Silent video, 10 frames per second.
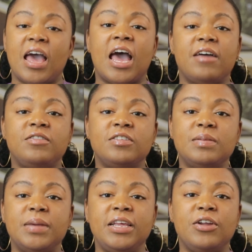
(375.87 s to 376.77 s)
After
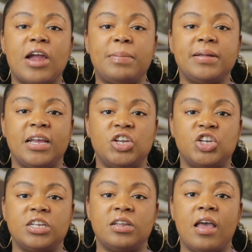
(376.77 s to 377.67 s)
submitting your
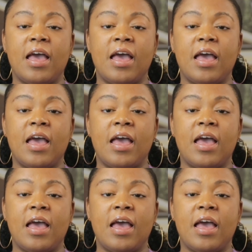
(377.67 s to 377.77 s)
application,